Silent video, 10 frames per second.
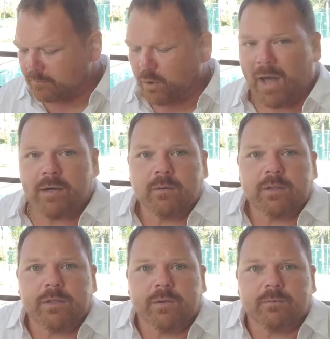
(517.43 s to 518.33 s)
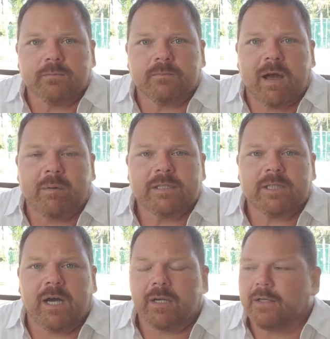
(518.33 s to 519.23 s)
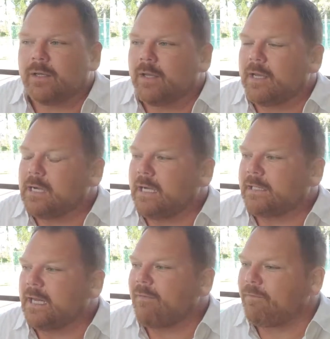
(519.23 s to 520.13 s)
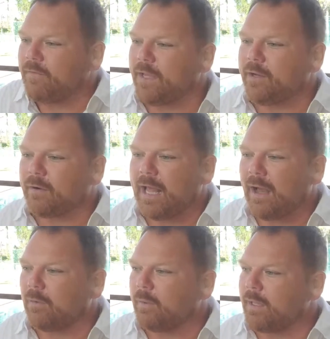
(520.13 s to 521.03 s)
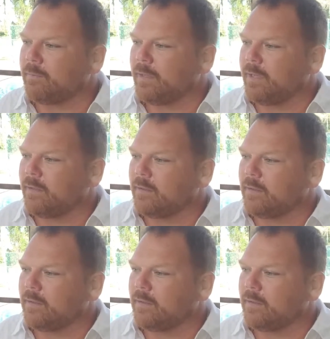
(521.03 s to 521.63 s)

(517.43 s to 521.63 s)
So I didn't know what to do. I was stuck. And then I figured out, wait a minute.